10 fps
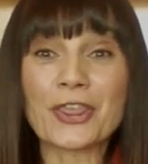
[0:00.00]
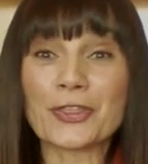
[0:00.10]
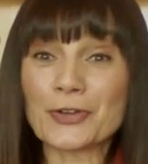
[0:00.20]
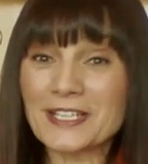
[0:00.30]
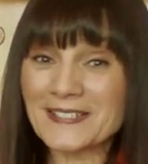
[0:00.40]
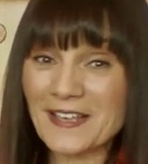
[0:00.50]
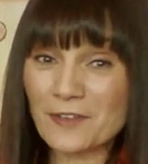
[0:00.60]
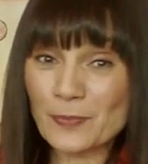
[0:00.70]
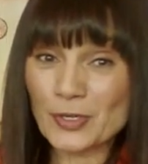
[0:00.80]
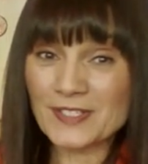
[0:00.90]

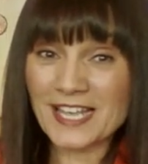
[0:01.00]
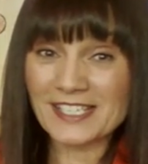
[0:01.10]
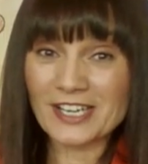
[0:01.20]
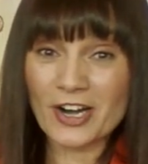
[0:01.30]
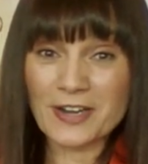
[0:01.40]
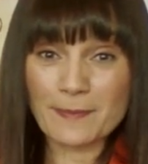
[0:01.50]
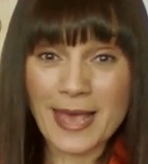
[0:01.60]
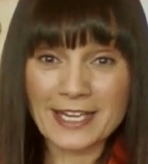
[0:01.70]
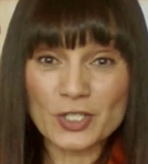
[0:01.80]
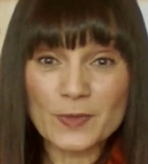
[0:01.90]
37% are in
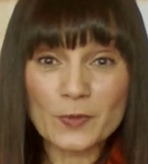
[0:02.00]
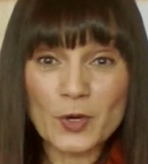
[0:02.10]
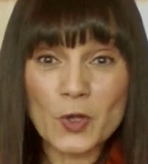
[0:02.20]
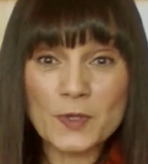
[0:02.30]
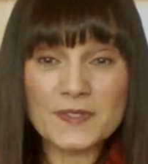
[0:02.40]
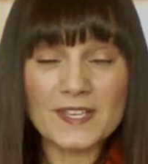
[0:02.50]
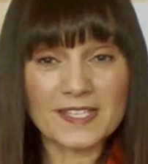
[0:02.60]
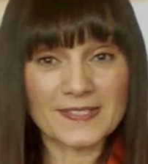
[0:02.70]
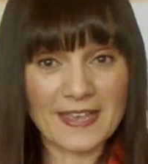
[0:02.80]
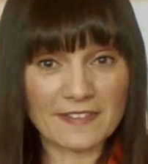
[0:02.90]
management roles,
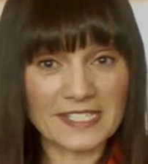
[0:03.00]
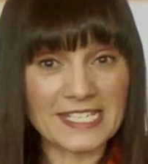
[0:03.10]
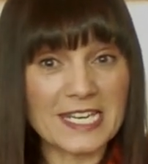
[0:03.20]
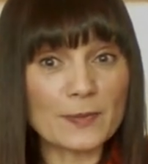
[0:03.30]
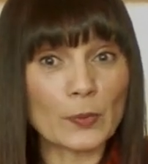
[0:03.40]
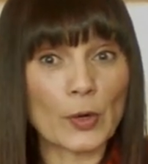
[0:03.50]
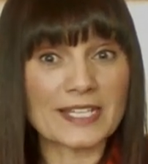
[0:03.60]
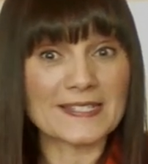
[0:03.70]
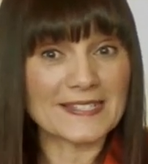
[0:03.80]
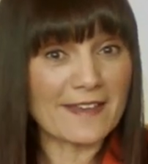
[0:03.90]

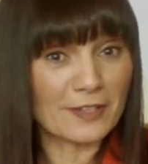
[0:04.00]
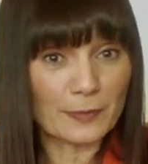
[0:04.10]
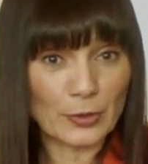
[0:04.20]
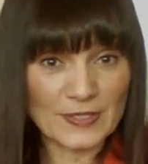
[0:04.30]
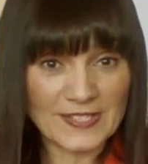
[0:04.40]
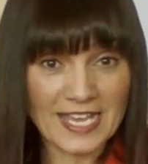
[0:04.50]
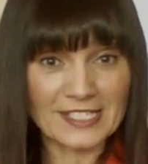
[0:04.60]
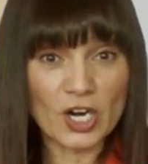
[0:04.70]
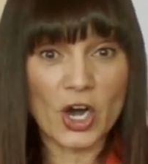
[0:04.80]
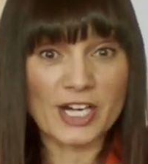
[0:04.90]

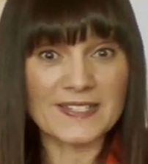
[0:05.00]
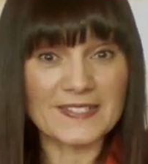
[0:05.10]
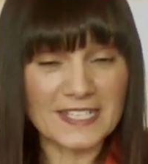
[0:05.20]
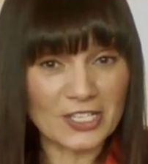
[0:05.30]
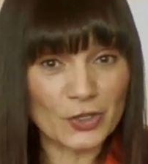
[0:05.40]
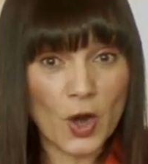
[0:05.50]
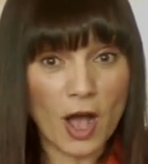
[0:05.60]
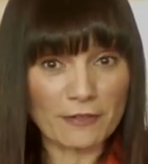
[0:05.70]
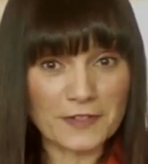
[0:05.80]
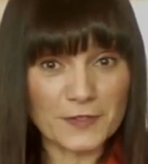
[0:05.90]
17.7% are senior
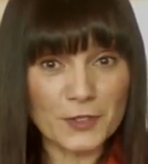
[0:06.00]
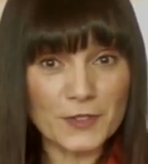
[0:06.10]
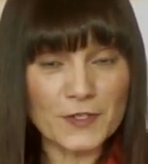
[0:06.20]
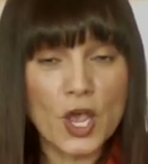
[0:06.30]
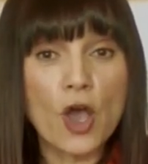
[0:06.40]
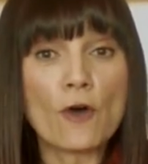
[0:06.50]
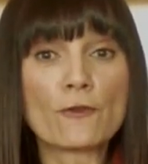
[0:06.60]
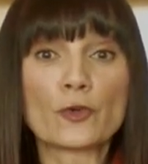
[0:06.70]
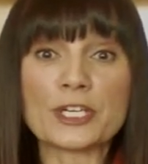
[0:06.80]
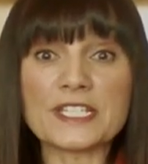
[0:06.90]
officers,
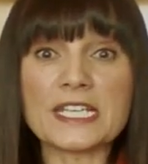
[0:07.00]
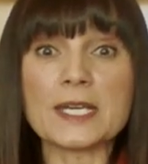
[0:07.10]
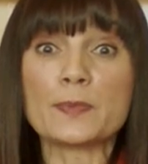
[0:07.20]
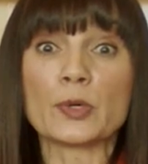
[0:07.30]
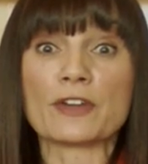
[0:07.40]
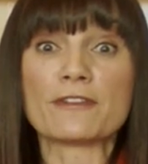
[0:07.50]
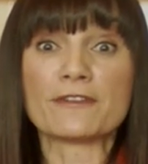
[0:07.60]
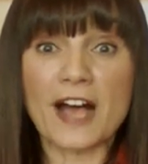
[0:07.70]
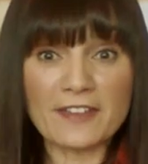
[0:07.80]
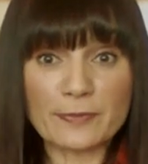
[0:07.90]

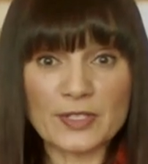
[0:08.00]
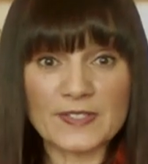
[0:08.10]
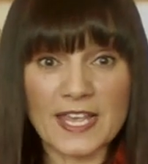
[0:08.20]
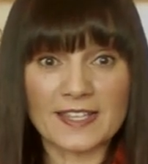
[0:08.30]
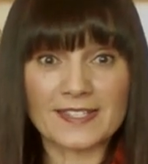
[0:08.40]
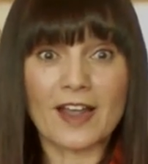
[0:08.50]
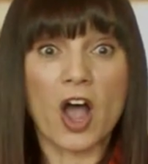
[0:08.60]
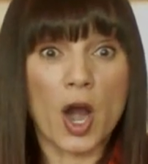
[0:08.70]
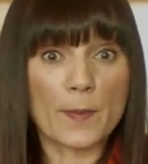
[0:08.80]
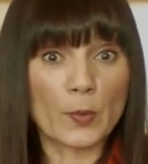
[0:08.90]
14.5%
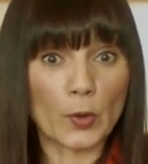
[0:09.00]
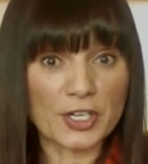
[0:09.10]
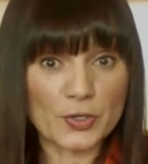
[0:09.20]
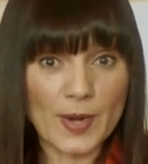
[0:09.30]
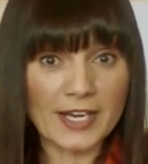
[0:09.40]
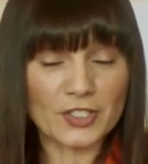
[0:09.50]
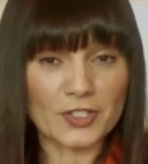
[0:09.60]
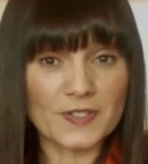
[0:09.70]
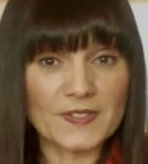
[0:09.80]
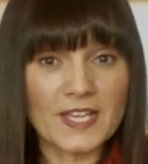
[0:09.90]
are board
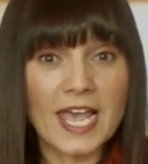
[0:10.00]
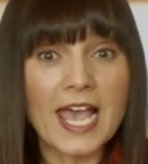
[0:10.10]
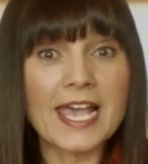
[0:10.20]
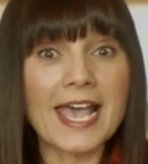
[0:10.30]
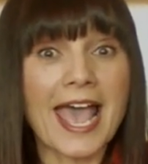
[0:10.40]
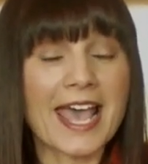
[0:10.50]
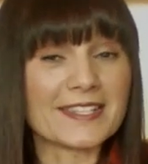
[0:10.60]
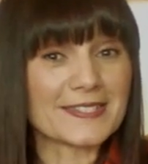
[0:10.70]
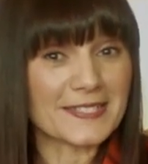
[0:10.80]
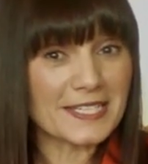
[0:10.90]
directors,
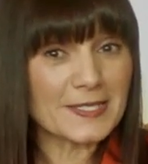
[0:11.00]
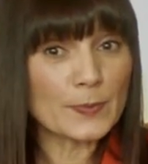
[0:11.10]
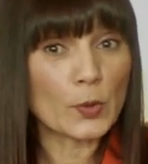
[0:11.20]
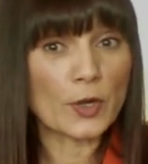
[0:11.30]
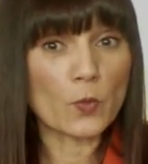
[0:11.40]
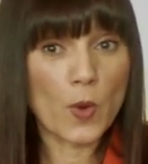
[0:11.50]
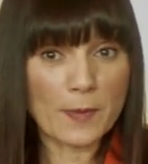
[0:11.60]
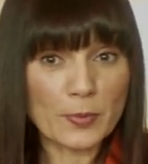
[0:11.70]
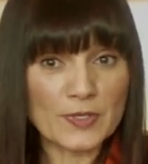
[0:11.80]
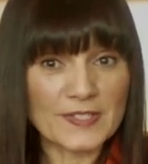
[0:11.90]
and
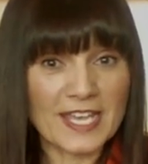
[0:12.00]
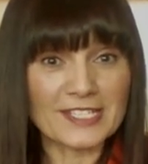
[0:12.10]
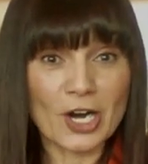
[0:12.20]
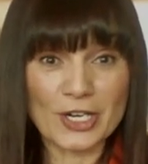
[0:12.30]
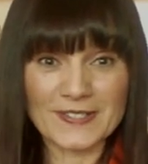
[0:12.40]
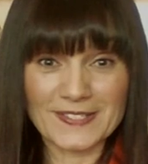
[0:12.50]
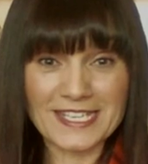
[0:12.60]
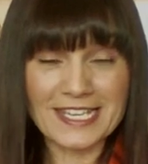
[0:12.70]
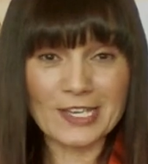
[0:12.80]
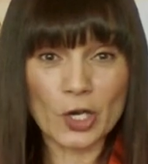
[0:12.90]
6.1% are
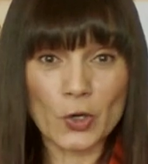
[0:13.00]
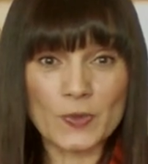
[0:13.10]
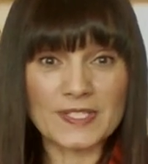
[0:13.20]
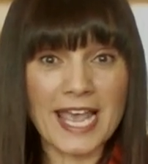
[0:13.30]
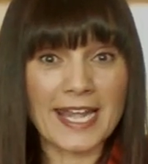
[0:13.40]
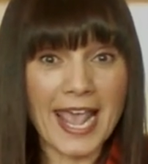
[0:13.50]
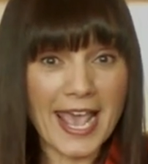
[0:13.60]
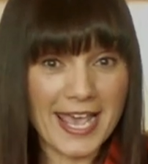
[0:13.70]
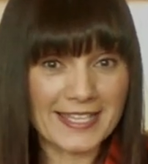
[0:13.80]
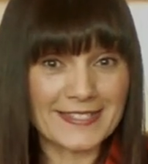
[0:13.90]
CEOs and
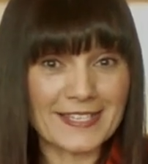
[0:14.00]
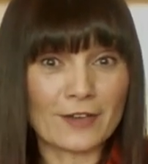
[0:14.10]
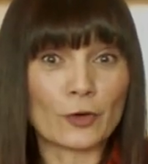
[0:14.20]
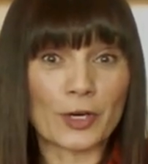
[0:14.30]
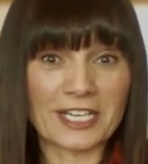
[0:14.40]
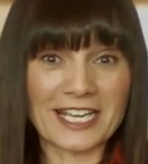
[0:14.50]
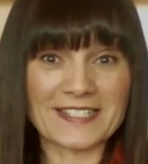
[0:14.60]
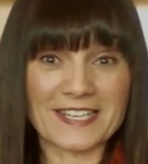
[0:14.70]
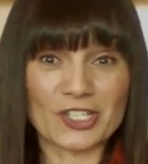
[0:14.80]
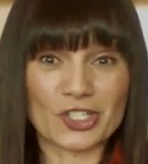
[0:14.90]
heads of
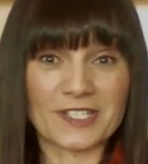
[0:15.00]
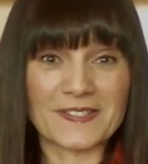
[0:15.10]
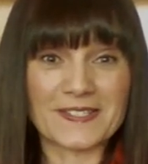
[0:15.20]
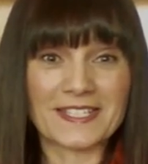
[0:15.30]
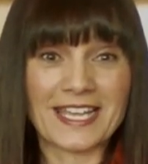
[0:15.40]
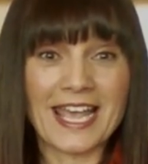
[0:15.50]
organizations.